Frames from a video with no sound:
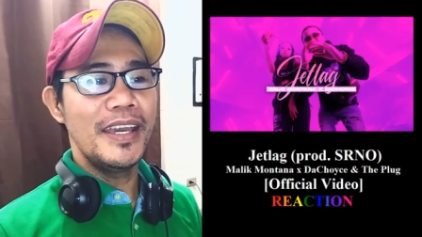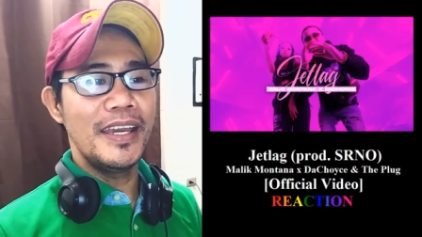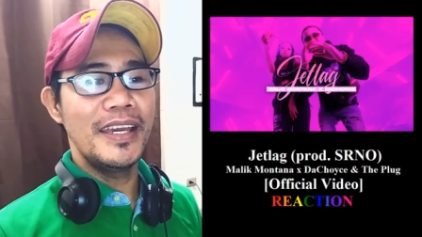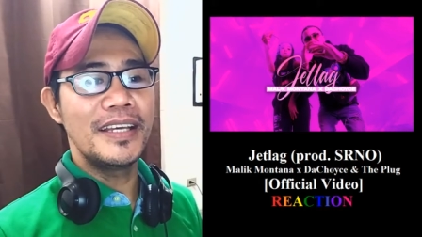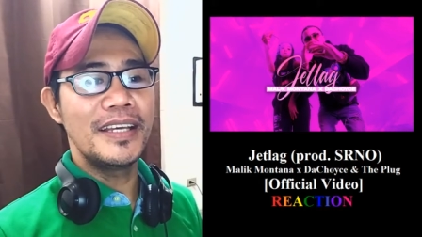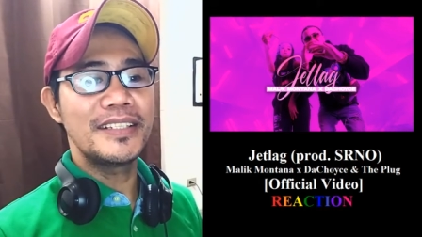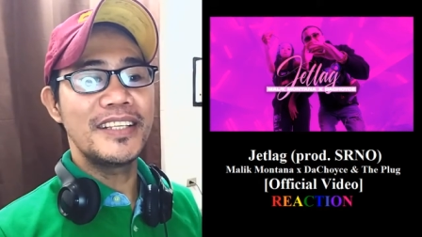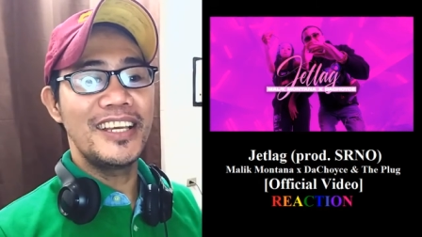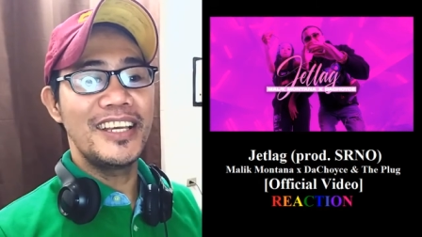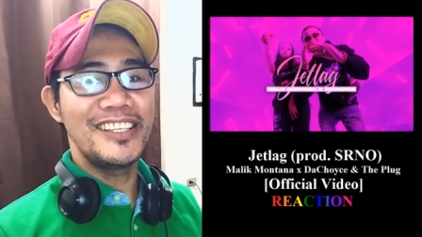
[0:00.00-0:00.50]

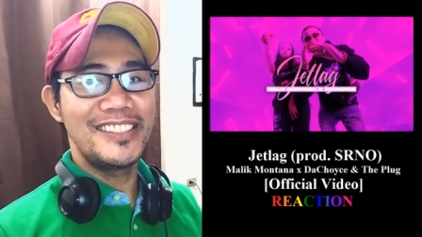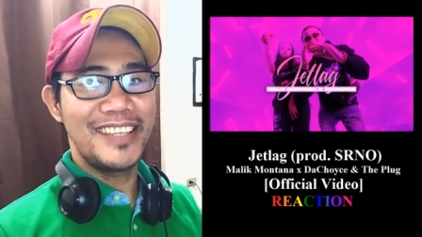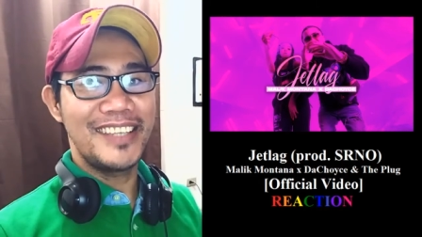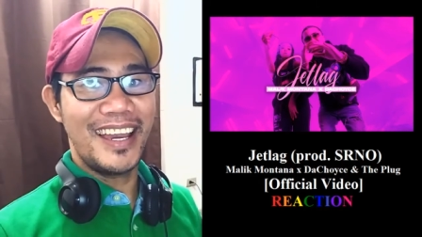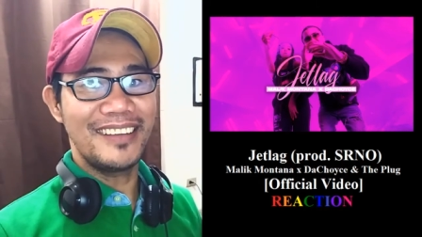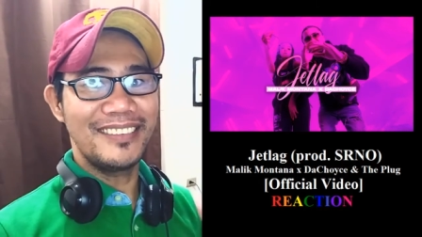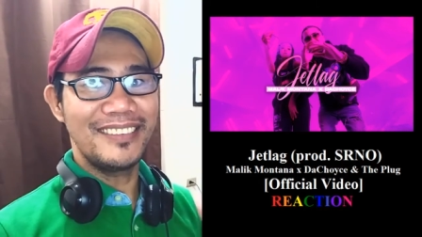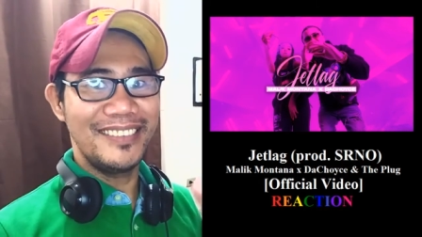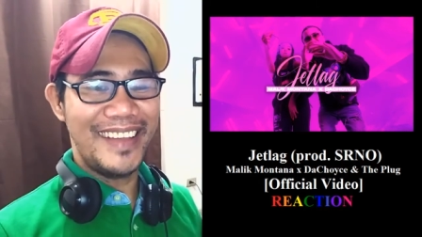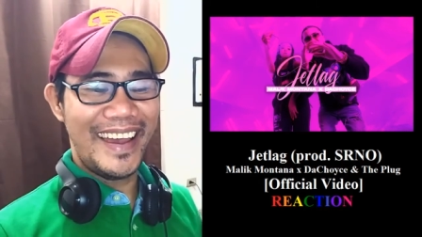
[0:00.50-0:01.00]
is
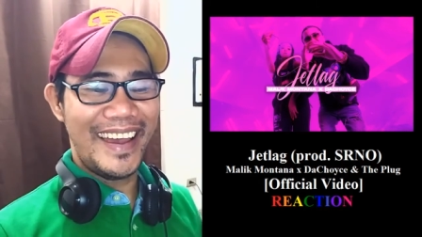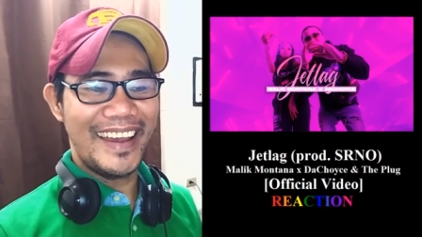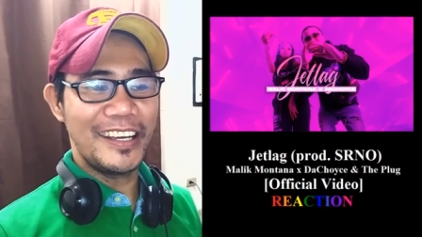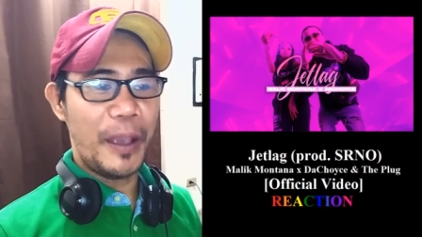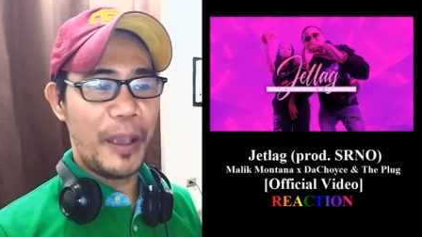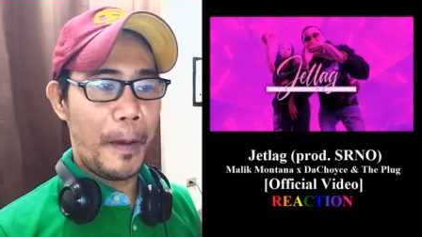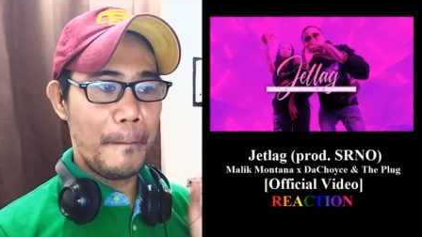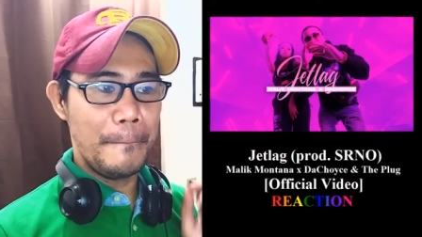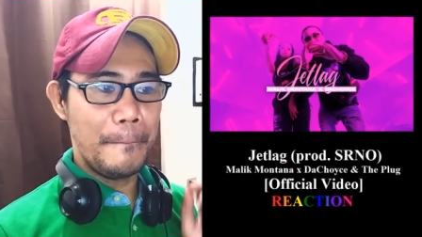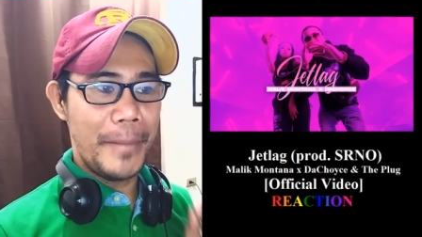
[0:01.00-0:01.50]
Jet
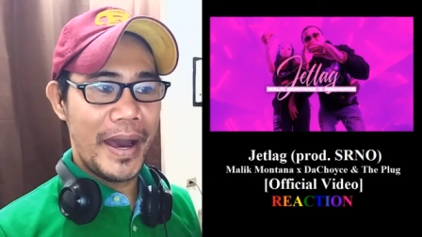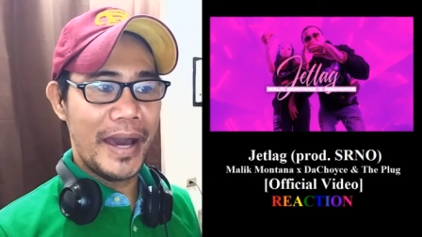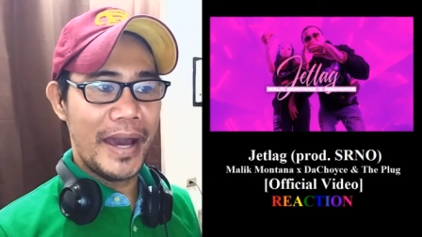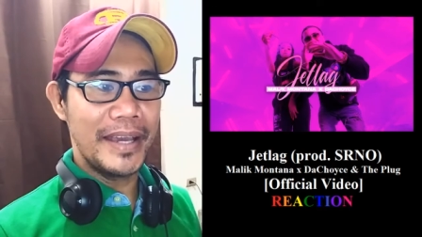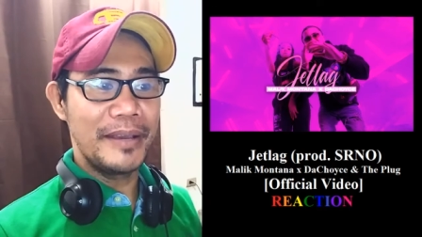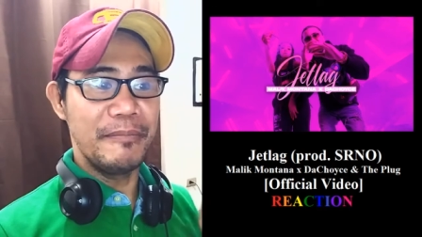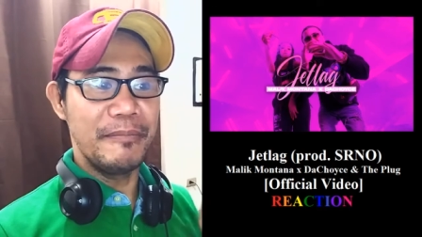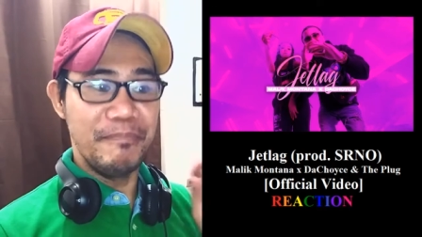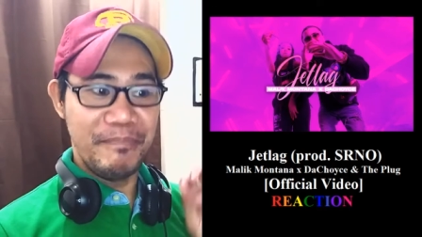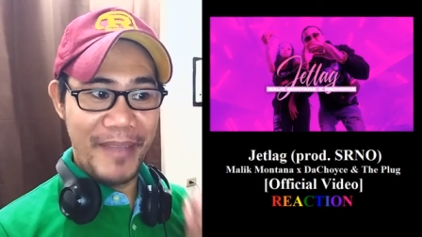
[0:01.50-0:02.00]
Lag
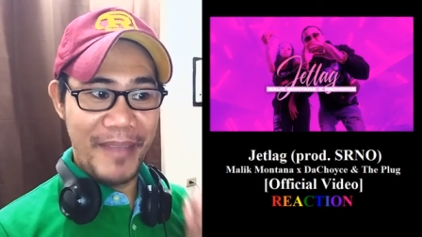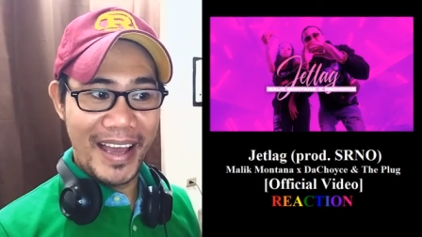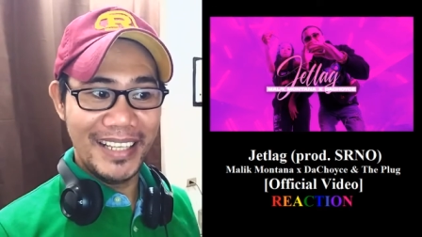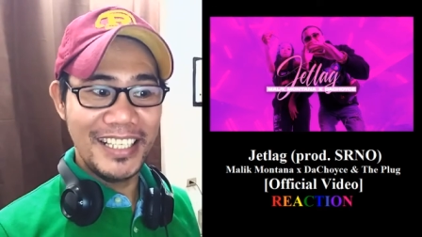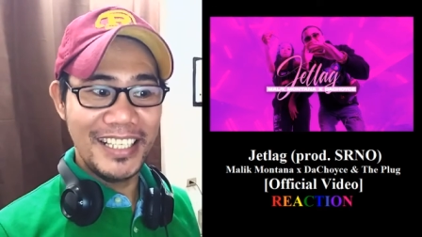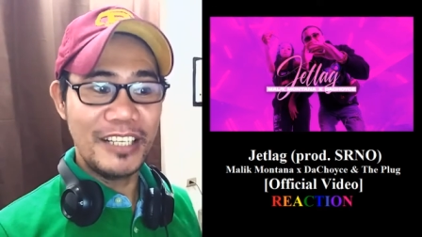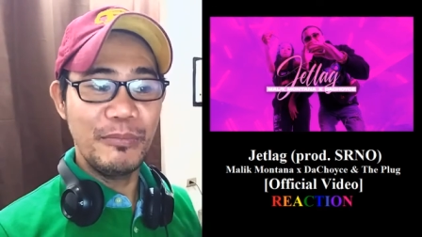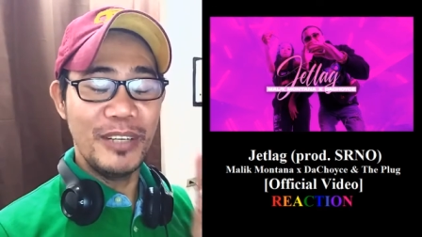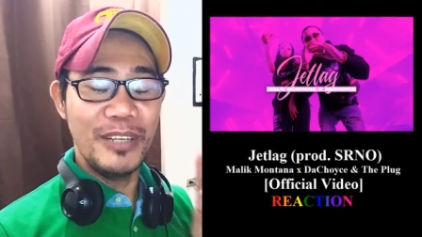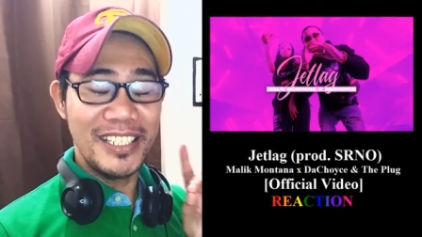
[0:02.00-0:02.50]
by
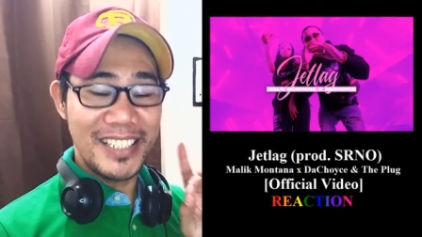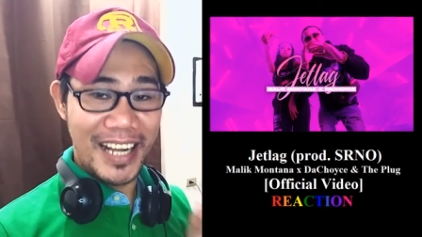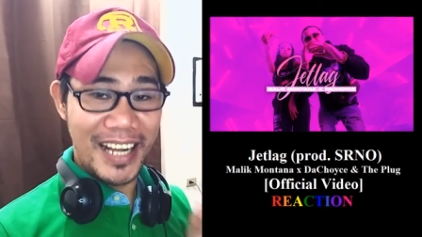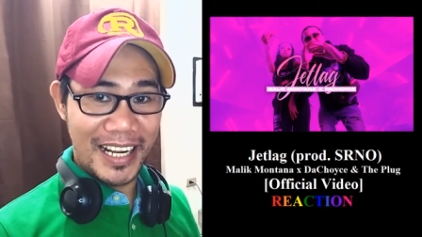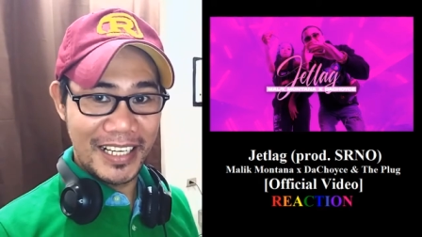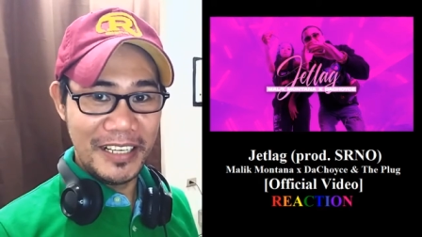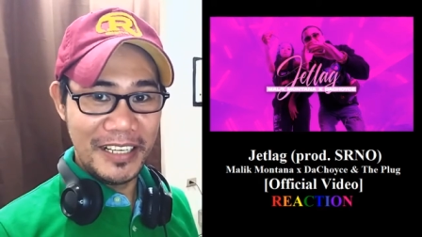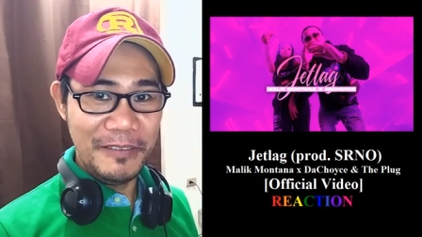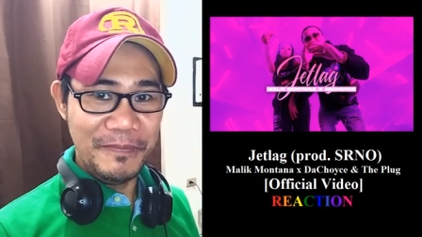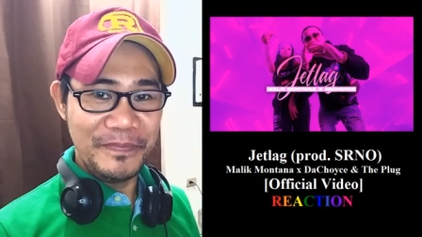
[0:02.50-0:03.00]
Malik
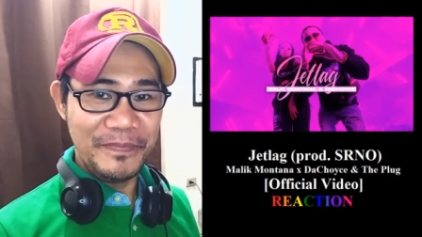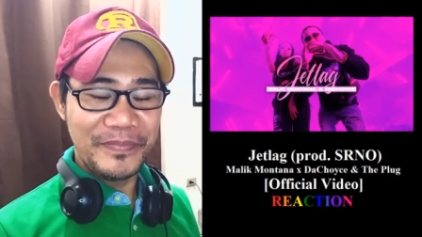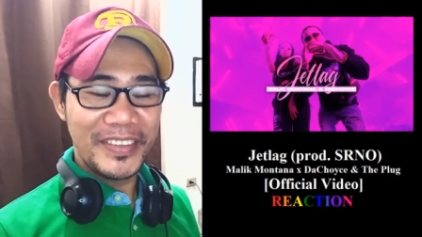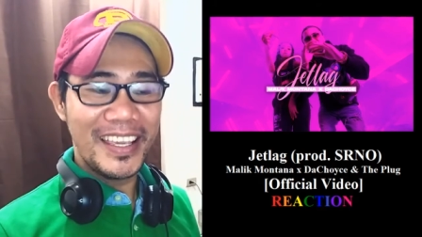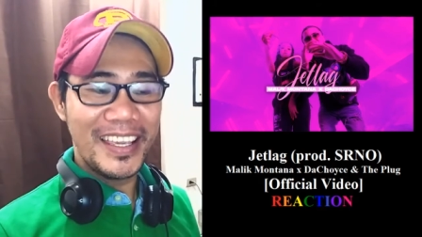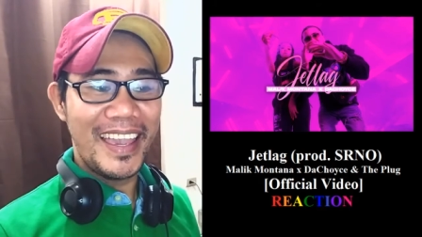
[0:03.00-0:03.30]
Montana